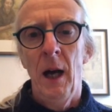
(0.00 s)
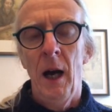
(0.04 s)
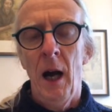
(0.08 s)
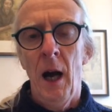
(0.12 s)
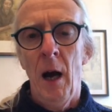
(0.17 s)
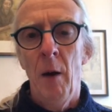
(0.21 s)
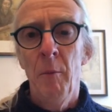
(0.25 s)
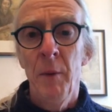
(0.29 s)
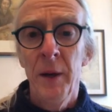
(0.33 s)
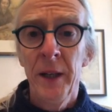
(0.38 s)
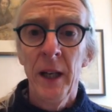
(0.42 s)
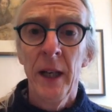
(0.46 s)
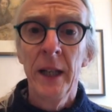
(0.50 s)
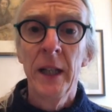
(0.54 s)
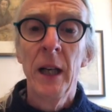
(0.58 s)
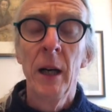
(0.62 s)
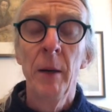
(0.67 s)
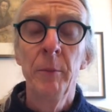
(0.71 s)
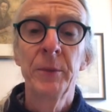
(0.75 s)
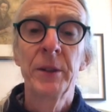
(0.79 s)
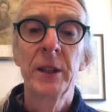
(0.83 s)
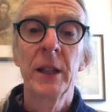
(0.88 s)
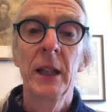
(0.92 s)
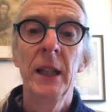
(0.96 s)
And when I
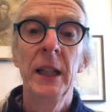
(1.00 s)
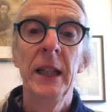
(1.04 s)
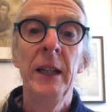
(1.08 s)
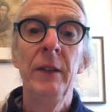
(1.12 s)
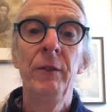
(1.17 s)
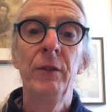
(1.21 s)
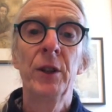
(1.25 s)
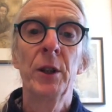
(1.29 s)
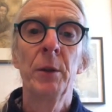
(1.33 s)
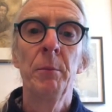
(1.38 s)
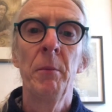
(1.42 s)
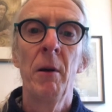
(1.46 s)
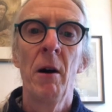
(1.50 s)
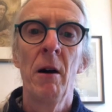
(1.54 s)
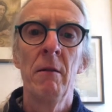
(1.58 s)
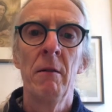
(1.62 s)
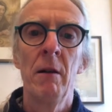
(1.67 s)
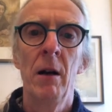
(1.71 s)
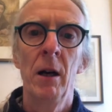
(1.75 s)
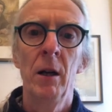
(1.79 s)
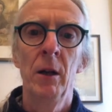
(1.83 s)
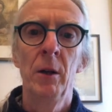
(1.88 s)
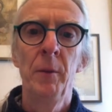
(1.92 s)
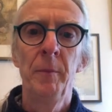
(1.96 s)
come to leave
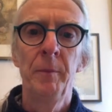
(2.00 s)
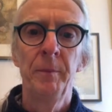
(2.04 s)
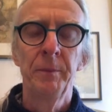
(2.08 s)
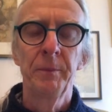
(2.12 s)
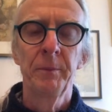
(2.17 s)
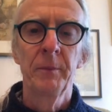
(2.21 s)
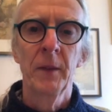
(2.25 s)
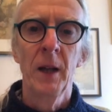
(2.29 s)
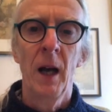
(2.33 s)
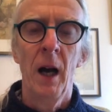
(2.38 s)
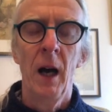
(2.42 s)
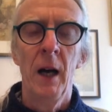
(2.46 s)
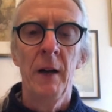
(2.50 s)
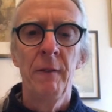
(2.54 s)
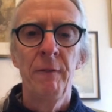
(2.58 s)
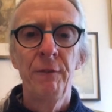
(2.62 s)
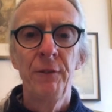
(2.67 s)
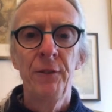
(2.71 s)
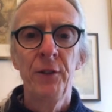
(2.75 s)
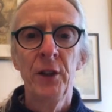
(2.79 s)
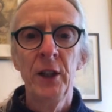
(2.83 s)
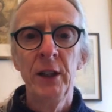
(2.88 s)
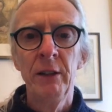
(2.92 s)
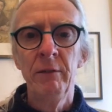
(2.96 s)
tomorrow, I
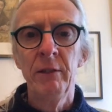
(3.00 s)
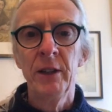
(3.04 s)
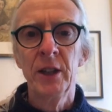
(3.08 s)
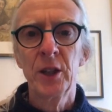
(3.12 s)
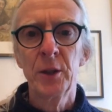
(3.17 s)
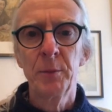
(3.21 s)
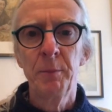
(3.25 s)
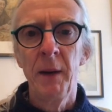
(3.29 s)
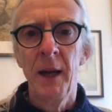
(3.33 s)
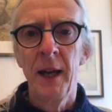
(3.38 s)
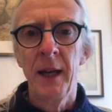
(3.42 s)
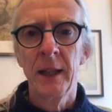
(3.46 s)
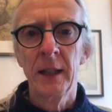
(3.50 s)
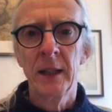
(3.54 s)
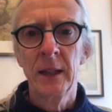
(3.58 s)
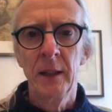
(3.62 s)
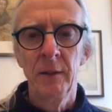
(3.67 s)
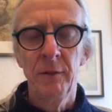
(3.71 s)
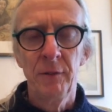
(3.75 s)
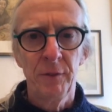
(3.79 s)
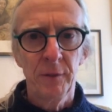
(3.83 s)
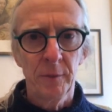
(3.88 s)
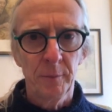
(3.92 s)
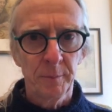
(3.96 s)
fully respect
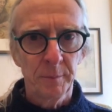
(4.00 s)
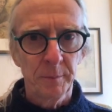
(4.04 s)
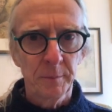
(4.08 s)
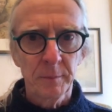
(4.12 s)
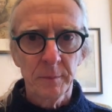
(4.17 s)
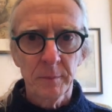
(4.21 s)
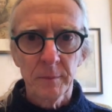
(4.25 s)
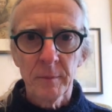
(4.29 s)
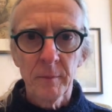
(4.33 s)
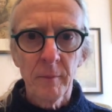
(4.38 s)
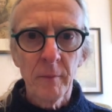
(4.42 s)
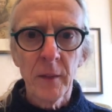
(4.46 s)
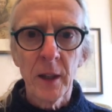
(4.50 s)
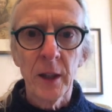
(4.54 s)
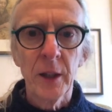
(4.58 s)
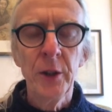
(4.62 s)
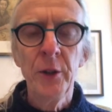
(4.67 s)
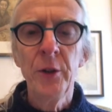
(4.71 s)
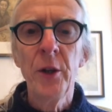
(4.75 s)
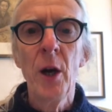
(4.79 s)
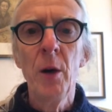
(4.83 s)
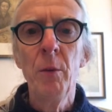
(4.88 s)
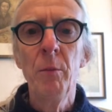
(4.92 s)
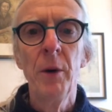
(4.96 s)
if you
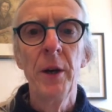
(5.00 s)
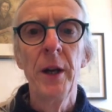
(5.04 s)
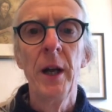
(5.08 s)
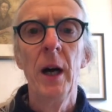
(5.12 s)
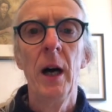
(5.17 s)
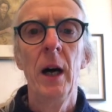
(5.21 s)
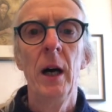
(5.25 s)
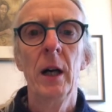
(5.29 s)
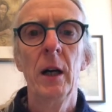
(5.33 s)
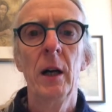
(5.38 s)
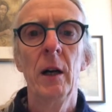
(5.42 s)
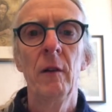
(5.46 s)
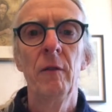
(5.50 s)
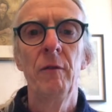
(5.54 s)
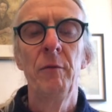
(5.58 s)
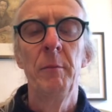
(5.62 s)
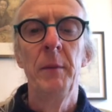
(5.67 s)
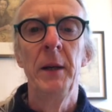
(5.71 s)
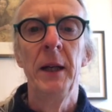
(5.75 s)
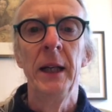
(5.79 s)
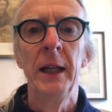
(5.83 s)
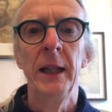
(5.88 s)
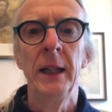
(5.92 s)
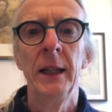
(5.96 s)
don't want a hug off
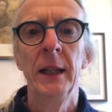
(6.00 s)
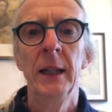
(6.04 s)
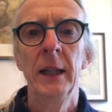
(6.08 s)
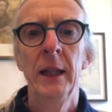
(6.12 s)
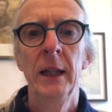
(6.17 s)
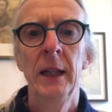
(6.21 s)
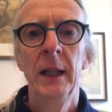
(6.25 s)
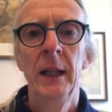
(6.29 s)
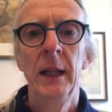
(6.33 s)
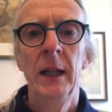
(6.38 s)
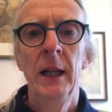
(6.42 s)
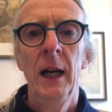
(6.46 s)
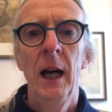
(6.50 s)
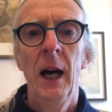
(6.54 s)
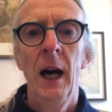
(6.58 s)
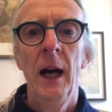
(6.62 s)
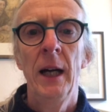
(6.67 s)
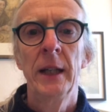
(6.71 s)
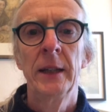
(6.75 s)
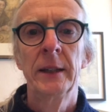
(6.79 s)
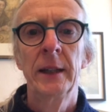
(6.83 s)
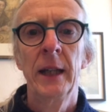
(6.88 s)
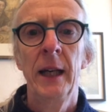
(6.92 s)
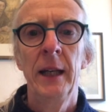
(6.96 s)
me. I
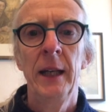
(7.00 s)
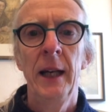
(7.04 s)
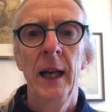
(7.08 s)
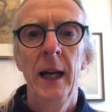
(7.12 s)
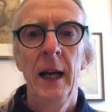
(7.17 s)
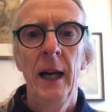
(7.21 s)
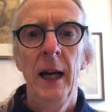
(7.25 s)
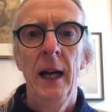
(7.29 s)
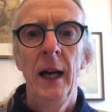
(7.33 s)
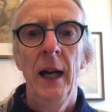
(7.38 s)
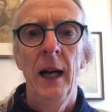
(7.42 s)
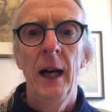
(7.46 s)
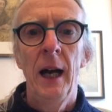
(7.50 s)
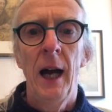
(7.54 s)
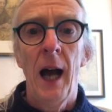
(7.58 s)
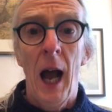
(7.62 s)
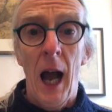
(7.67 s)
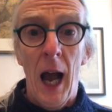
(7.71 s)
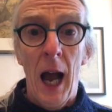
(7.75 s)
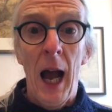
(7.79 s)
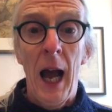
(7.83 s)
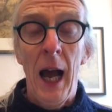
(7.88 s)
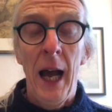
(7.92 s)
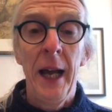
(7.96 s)
said,
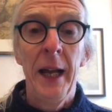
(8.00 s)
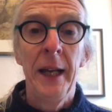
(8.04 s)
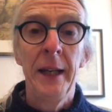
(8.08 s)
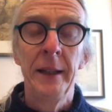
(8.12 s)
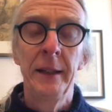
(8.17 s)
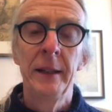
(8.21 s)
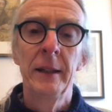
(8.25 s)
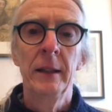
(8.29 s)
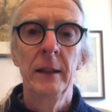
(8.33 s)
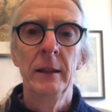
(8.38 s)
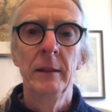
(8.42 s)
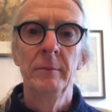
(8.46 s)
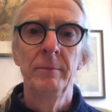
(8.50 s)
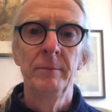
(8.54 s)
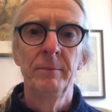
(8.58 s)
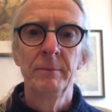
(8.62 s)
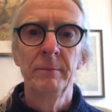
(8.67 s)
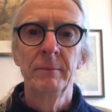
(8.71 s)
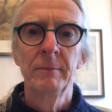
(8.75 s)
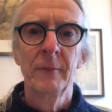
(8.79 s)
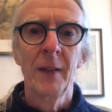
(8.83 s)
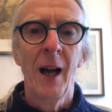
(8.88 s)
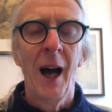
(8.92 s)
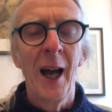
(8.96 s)
and
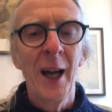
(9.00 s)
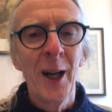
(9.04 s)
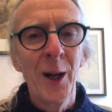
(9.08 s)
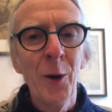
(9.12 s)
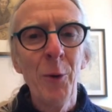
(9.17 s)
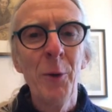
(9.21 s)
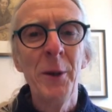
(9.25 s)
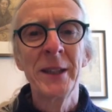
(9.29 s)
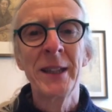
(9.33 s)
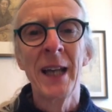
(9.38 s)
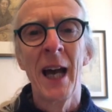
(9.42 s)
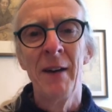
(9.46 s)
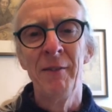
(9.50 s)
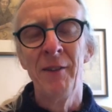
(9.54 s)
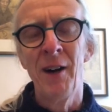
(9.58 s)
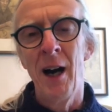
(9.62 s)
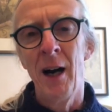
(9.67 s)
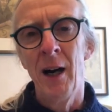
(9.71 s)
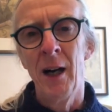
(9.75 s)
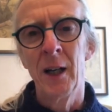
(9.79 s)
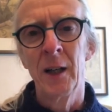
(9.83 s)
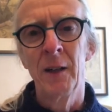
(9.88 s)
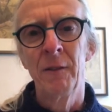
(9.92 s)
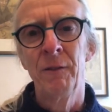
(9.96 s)
I always have a
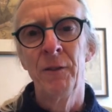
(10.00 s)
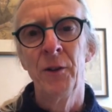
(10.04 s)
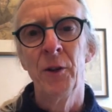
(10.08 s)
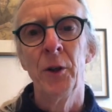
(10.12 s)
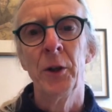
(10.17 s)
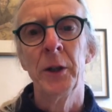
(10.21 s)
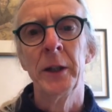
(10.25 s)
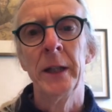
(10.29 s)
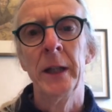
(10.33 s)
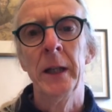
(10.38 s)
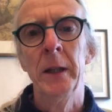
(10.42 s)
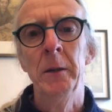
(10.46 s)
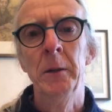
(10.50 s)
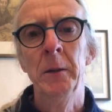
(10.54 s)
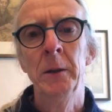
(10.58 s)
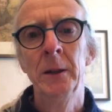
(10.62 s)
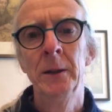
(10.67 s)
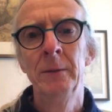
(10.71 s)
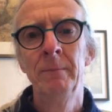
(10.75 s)
hug for you.